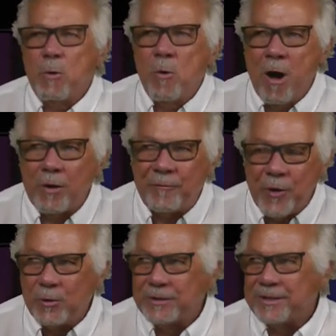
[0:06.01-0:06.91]
Welcome,
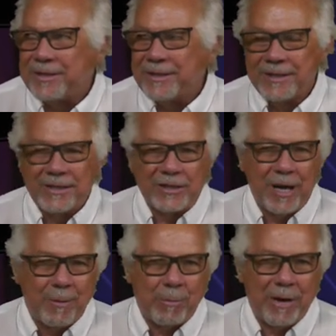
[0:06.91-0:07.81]
folks. This is
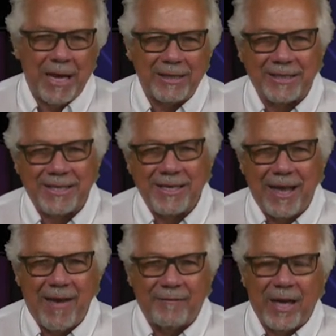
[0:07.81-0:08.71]
Tom O'Brien at
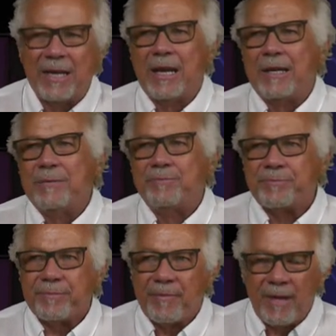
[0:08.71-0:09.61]
TFNN.
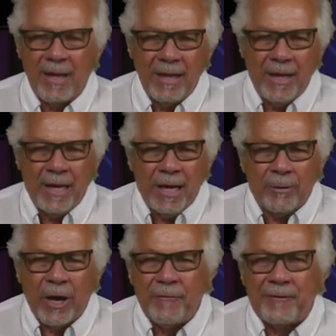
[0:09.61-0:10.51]
We
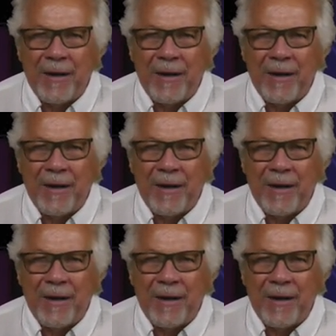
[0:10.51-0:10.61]
go five